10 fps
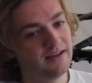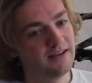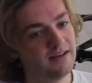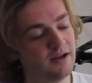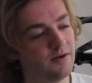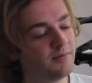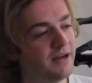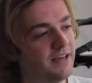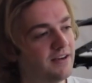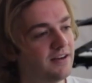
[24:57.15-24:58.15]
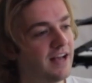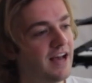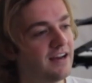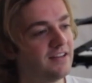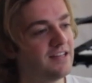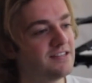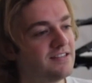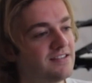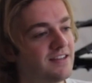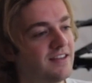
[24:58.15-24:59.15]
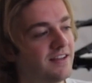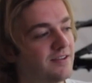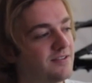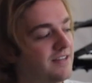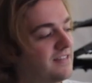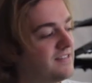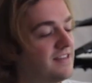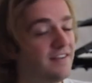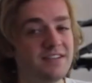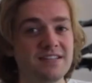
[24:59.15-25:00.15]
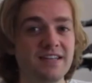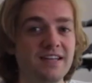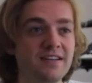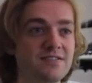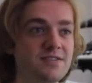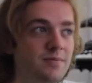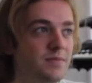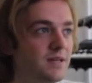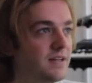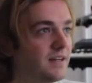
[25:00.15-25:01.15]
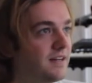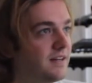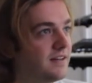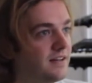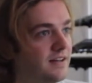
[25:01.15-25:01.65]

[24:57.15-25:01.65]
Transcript: You know, in my young adolescence, I think I was like 17 or something, I